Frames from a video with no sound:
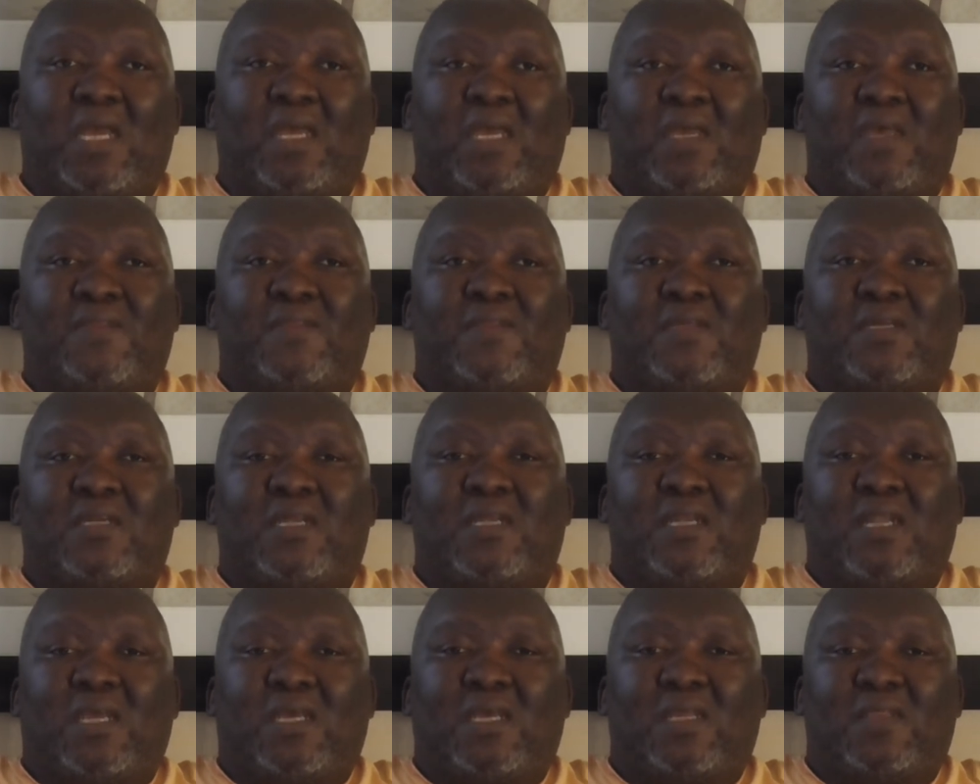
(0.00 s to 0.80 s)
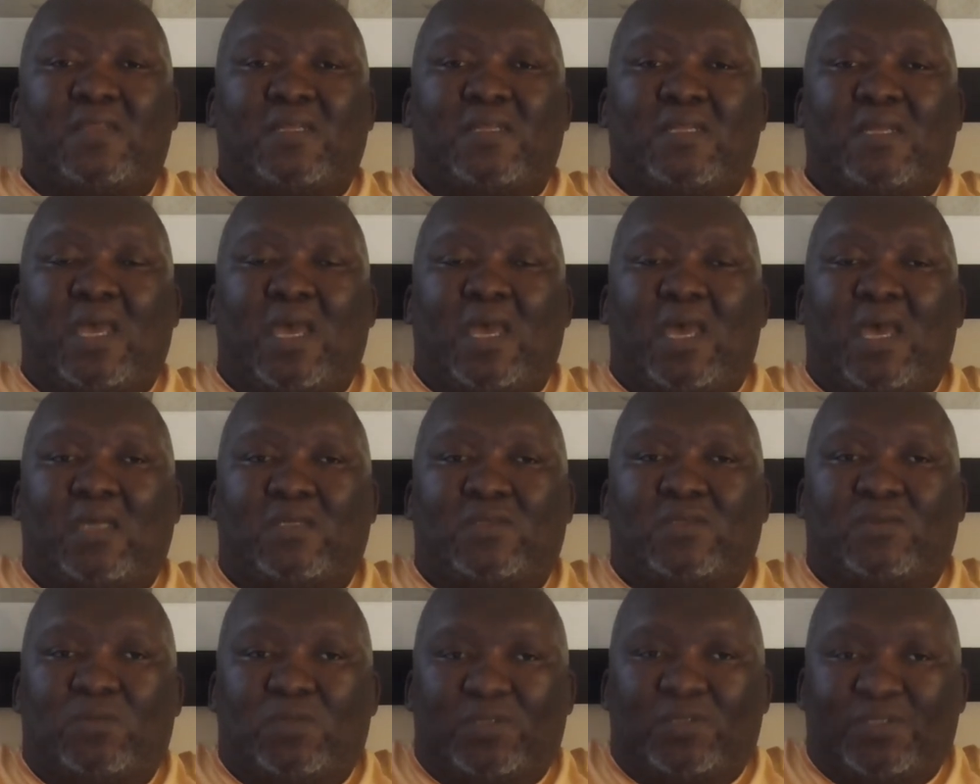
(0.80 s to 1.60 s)

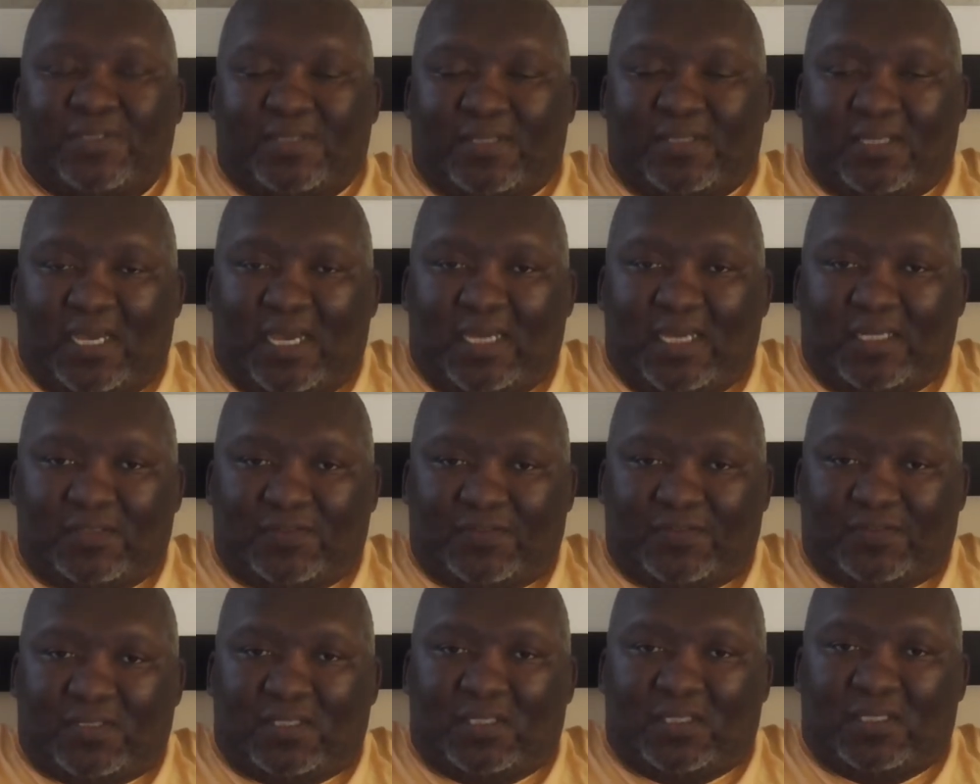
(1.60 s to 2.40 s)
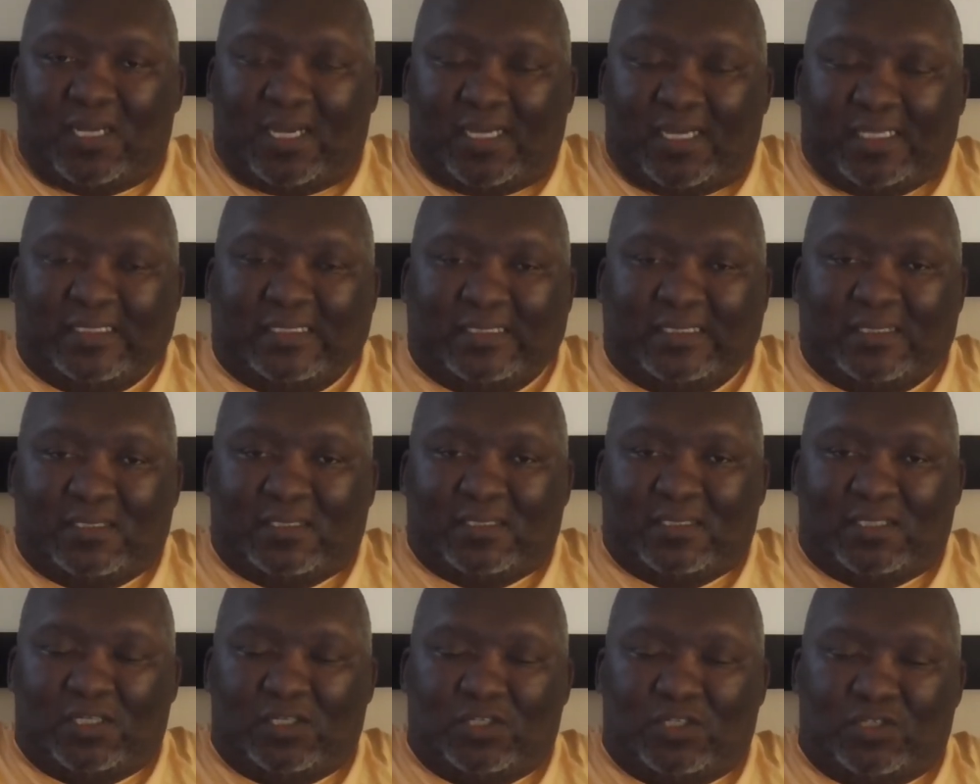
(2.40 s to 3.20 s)
towards the end of the 19th
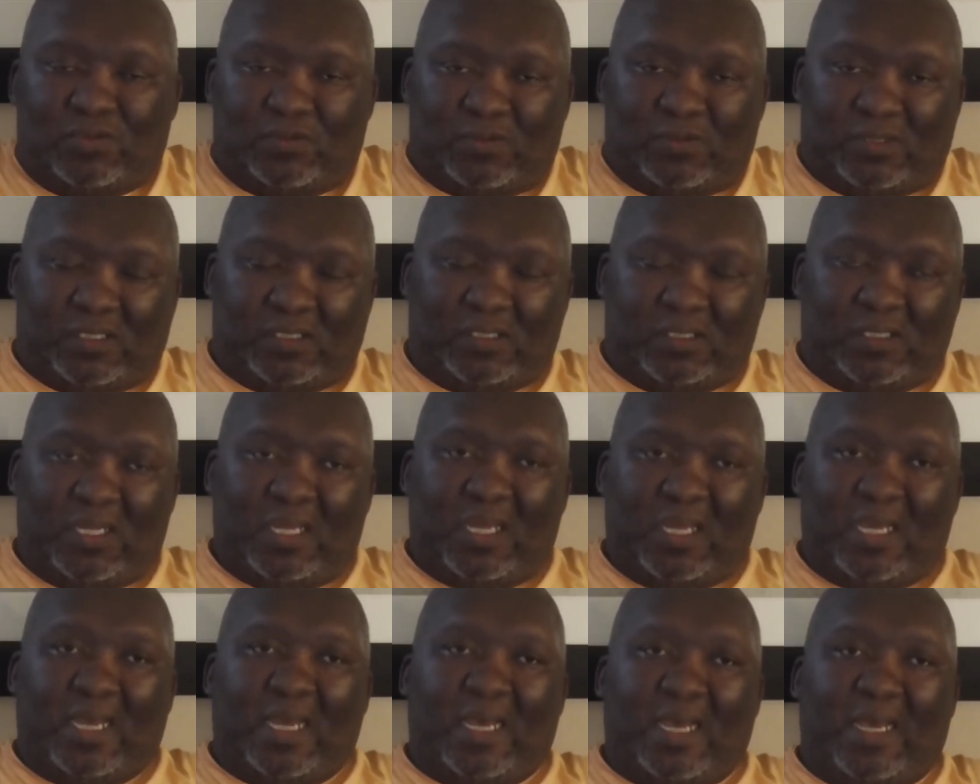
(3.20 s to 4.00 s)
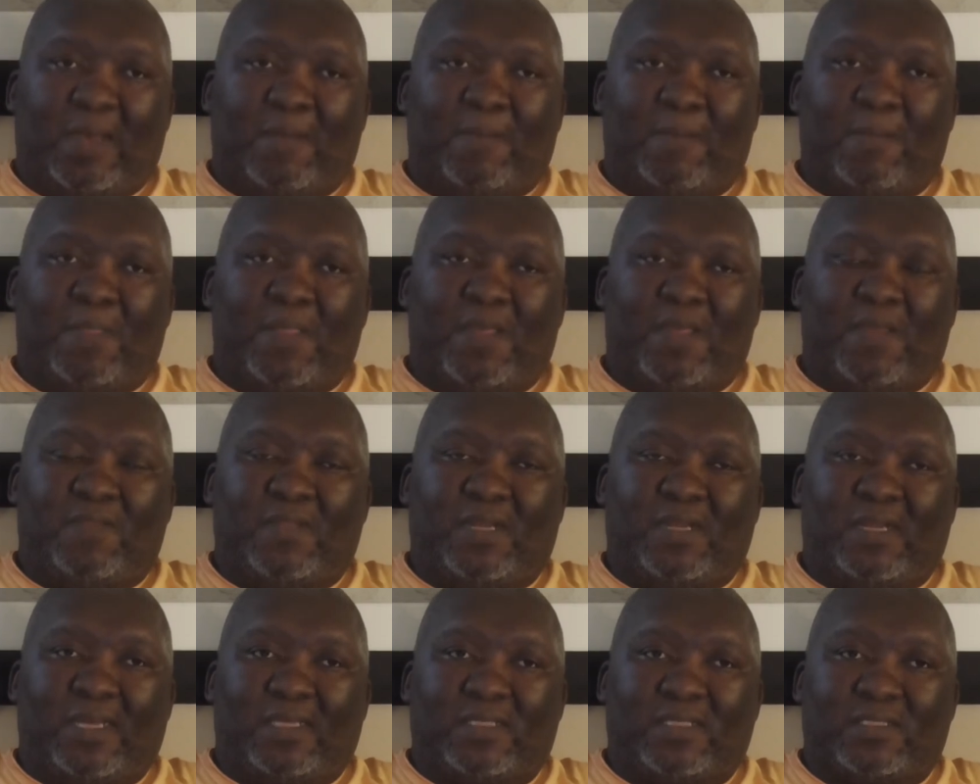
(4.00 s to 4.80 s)
century, in
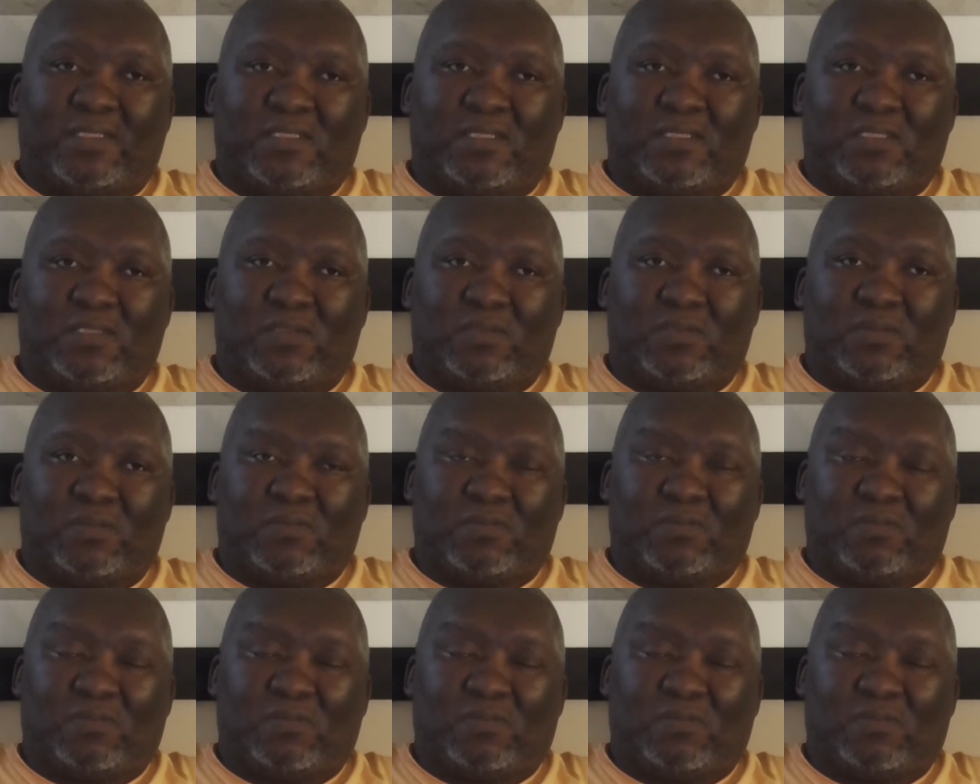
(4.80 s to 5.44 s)
the last